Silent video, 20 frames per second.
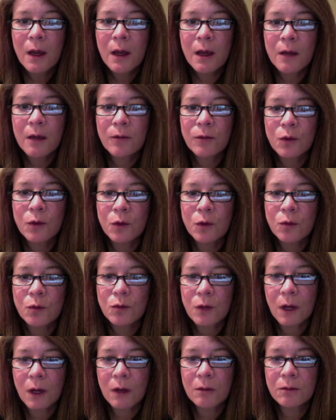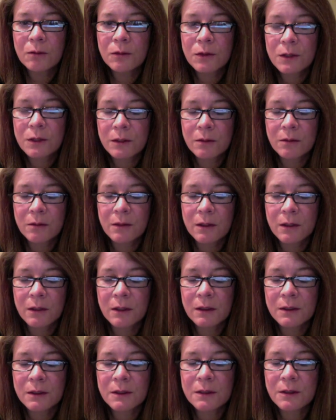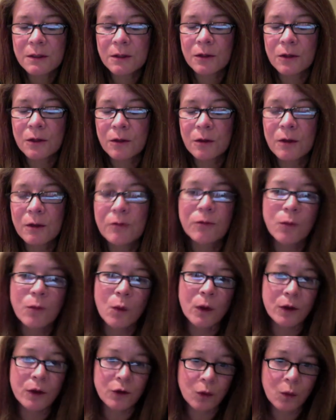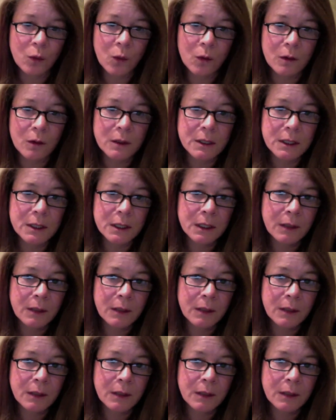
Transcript: If you don't do this, you can void your warranty.